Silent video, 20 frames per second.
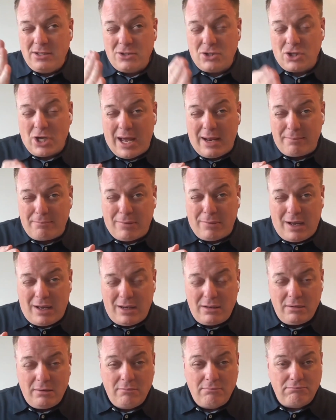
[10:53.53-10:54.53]

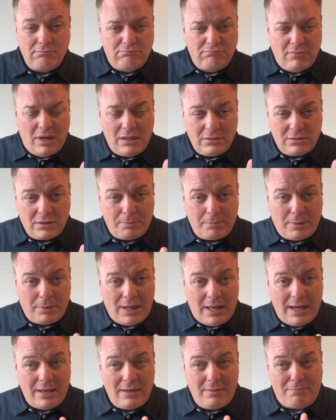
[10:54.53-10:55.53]
Chatbot
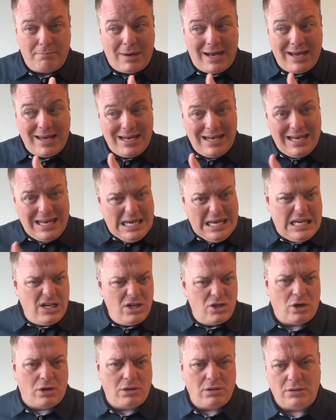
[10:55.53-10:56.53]
multiplied by an
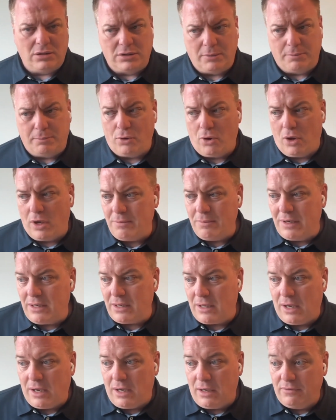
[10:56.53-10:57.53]
internal
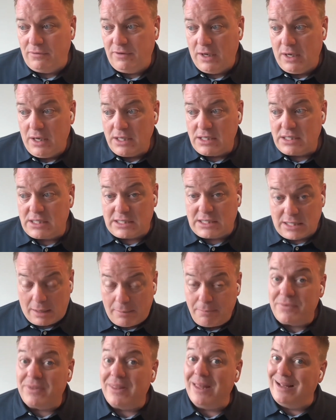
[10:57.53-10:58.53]
deployment of
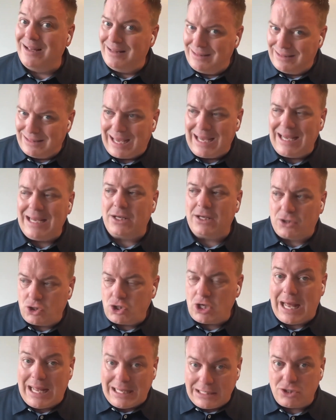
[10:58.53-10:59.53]
something like
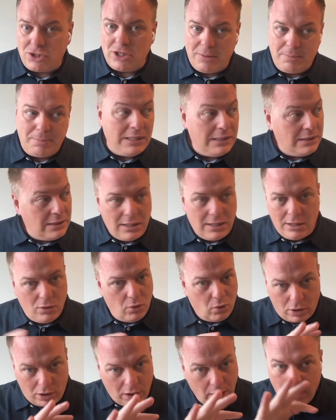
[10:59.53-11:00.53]

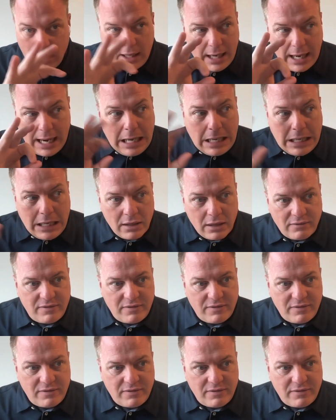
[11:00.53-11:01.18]
ChatGPT or any